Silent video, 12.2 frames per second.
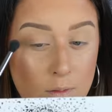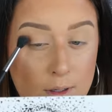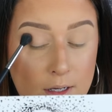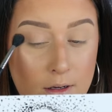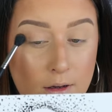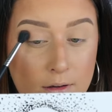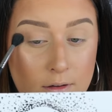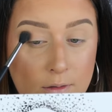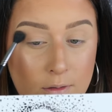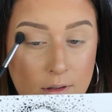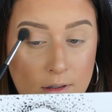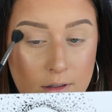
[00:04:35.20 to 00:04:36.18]
Here we
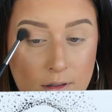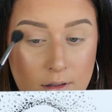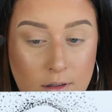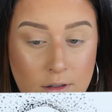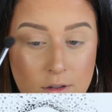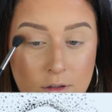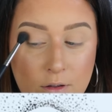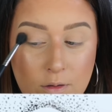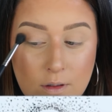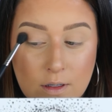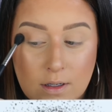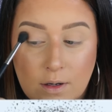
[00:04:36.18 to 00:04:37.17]
go.
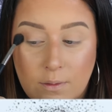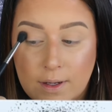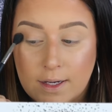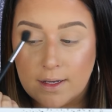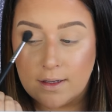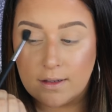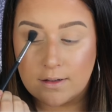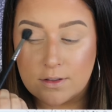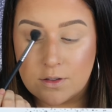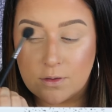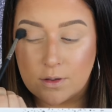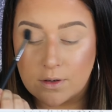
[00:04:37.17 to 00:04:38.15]
We're going
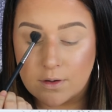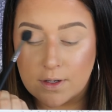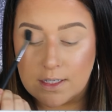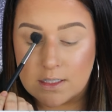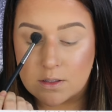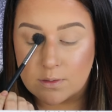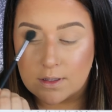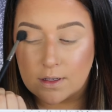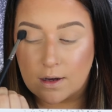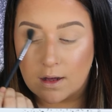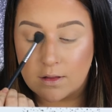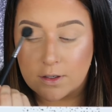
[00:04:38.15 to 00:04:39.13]
into the crease with the
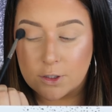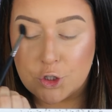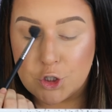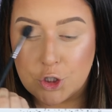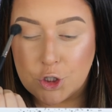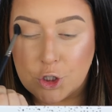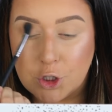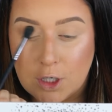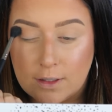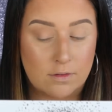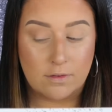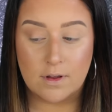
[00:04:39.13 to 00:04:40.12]
color
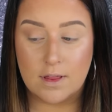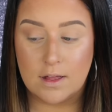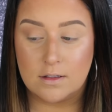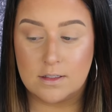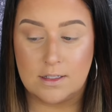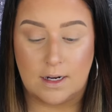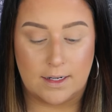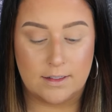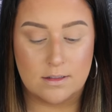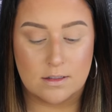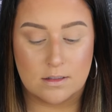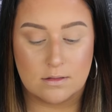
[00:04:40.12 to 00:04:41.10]
So far that looks
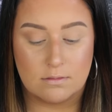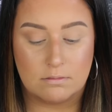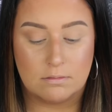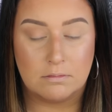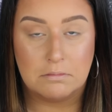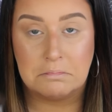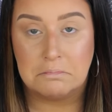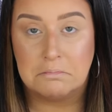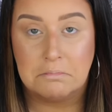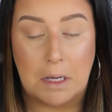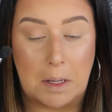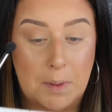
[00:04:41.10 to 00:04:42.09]
nice.
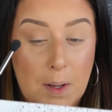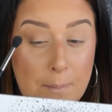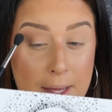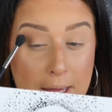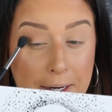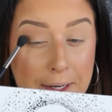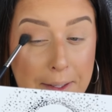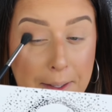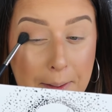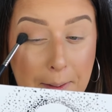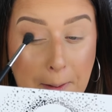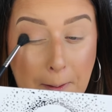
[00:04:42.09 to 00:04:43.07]
I'm not mad at
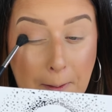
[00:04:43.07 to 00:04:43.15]
it.